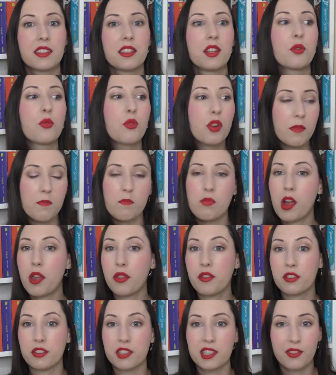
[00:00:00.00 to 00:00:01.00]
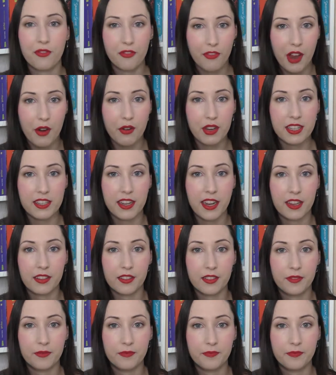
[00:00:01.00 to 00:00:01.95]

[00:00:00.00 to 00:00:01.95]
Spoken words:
the Grimm brothers' fairy tale.